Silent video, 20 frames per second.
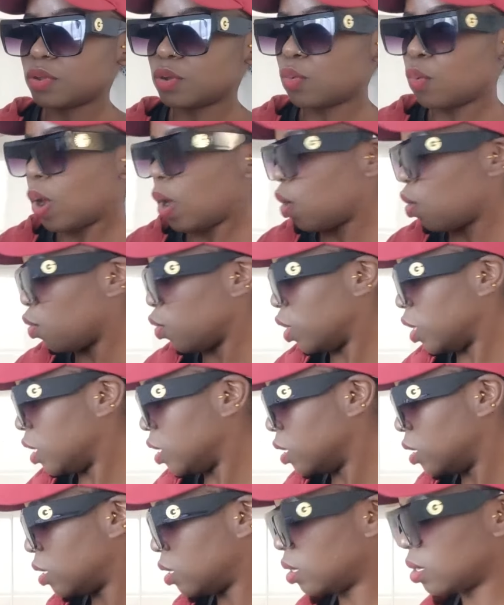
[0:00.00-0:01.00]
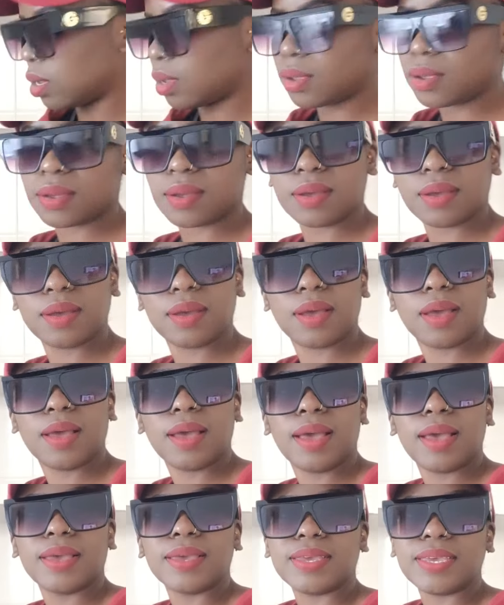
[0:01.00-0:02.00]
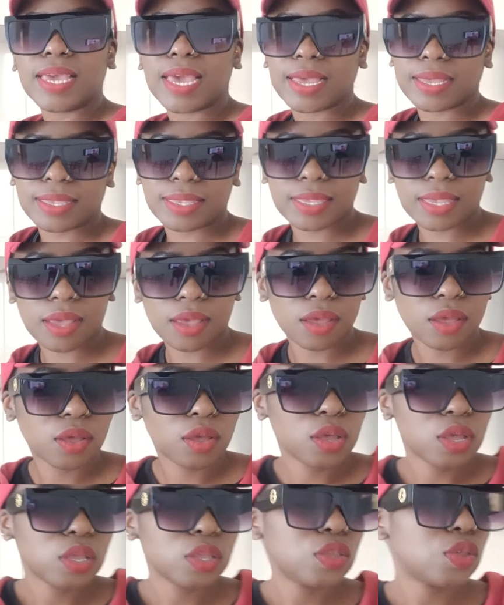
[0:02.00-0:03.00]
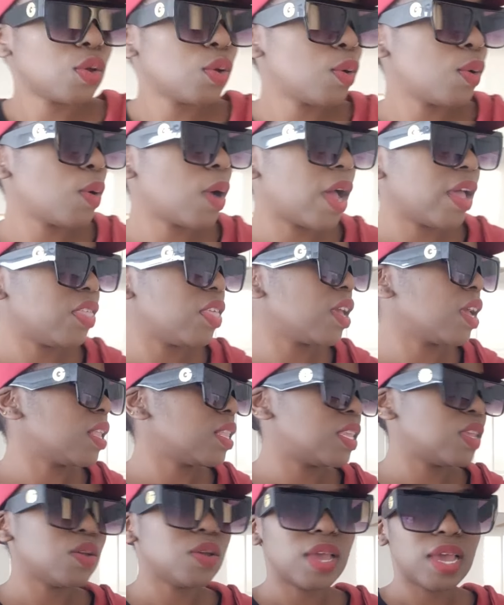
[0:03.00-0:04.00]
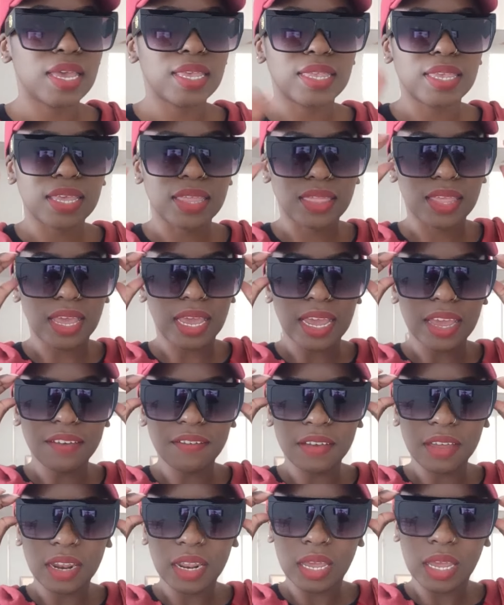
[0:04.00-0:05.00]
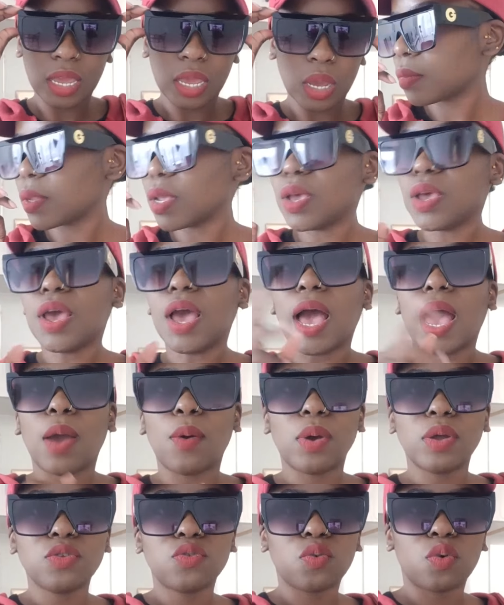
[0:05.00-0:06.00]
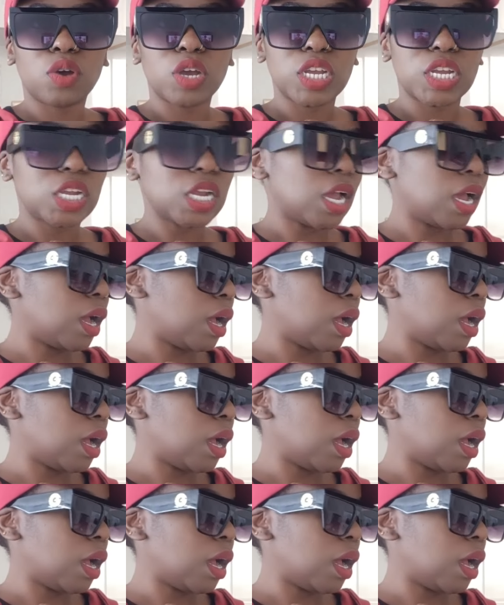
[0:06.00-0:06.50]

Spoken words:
work on it. Yes, so I think I'll see you guys in the evening. I want to wash